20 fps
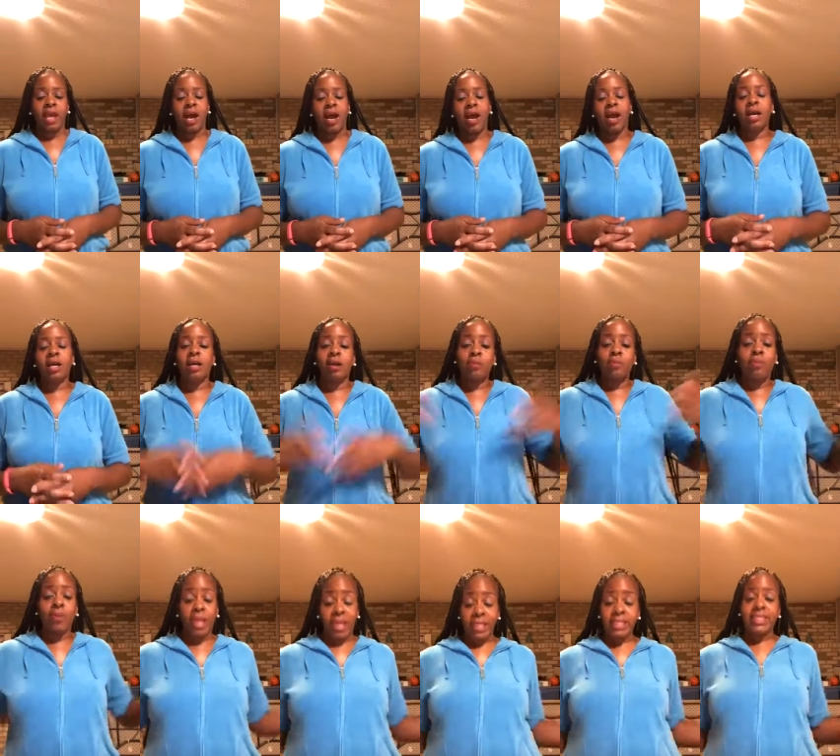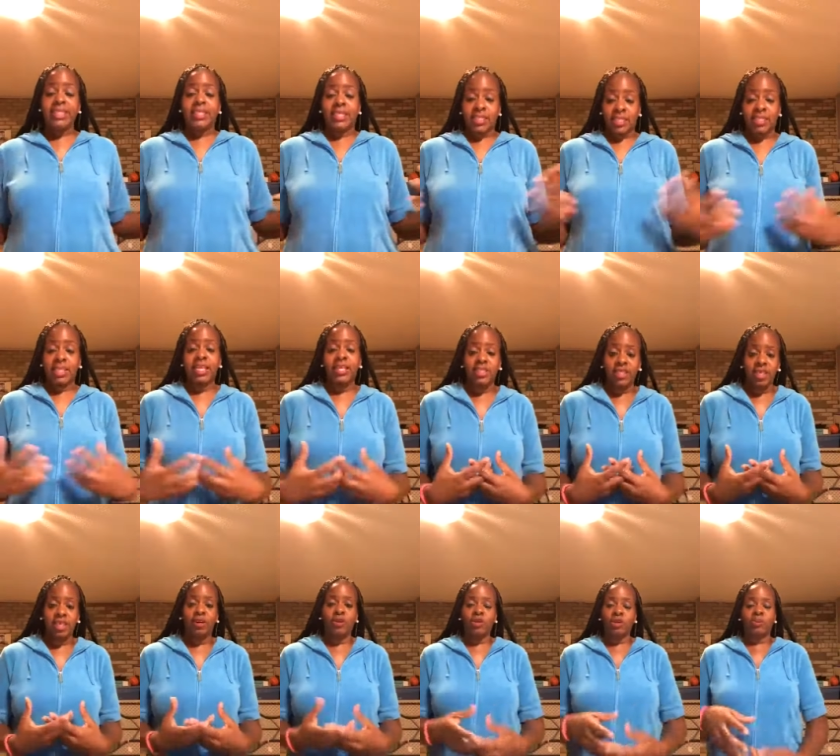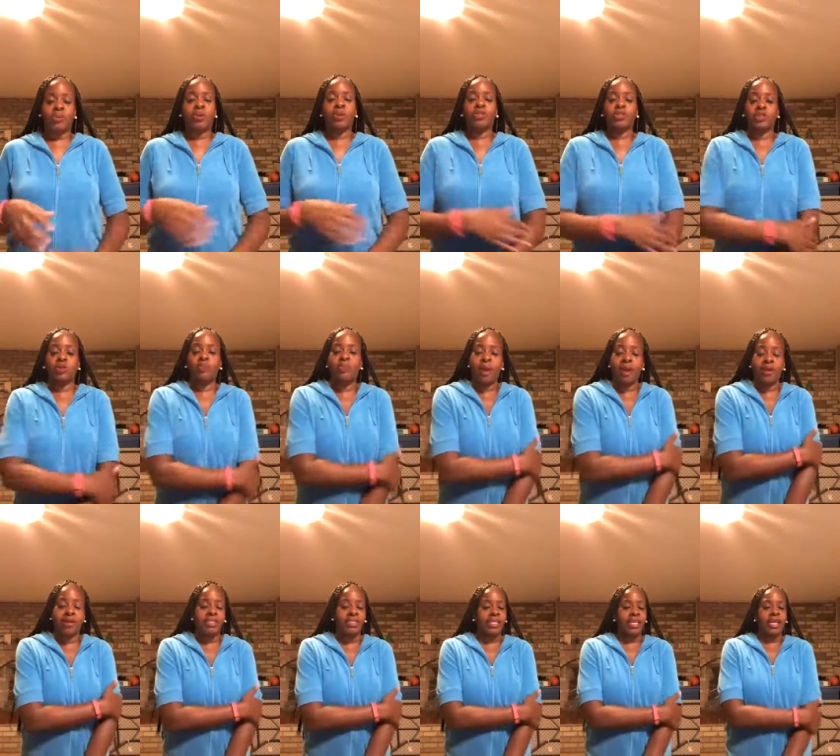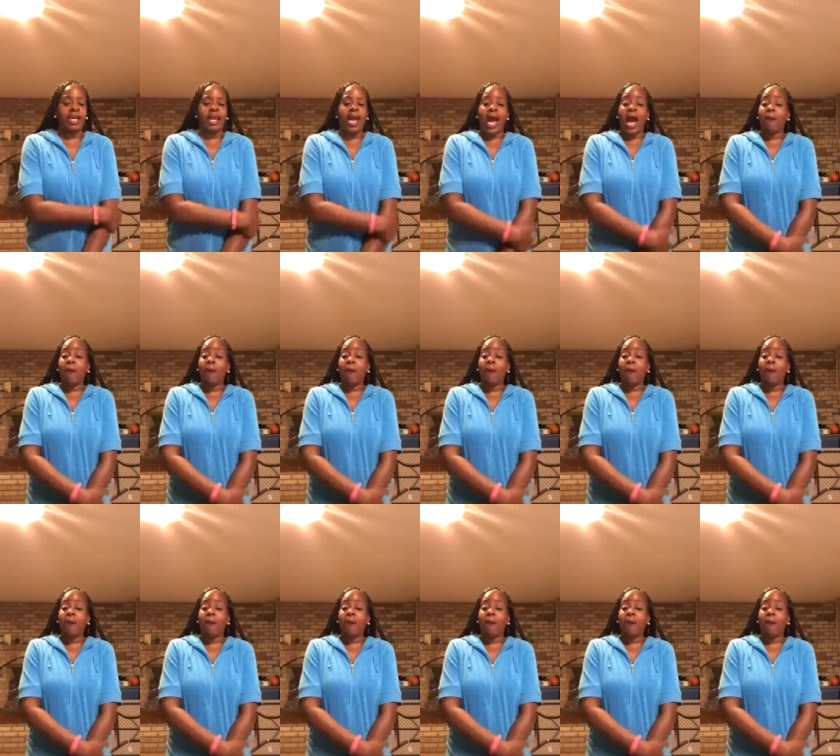uh, completes this teaching on spiritual parenting.